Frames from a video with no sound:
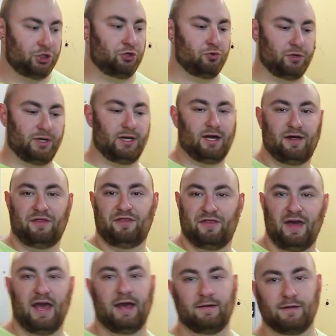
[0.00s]
unit, a
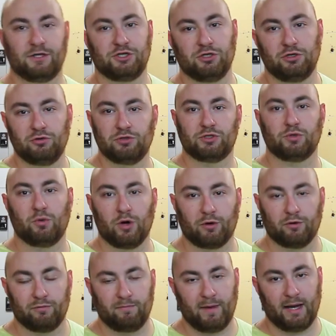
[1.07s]
thing that you use to
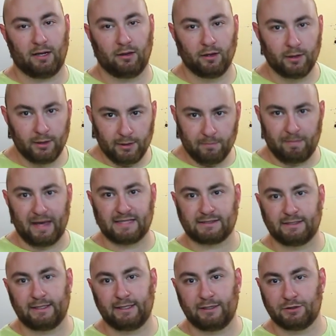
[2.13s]
work with metal
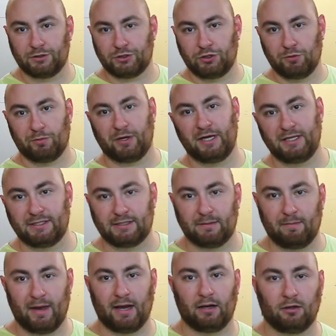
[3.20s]
basically superheats the
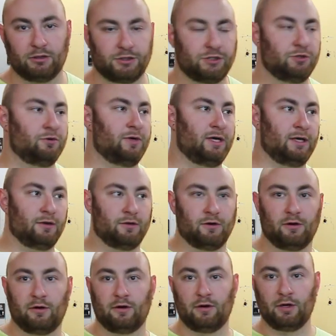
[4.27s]
metal to
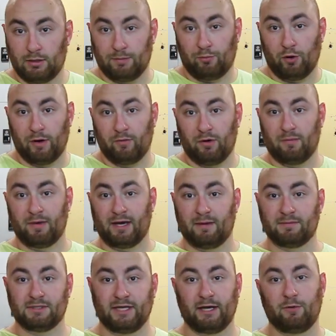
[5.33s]
either the point where it
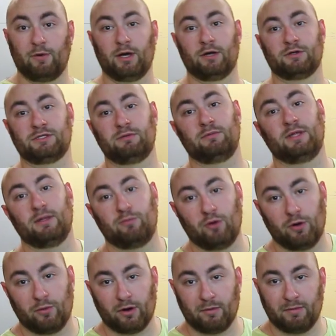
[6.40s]
becomes liquid or simply the
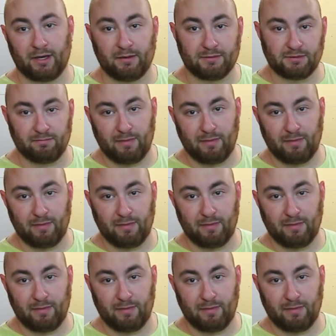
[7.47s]
point where it becomes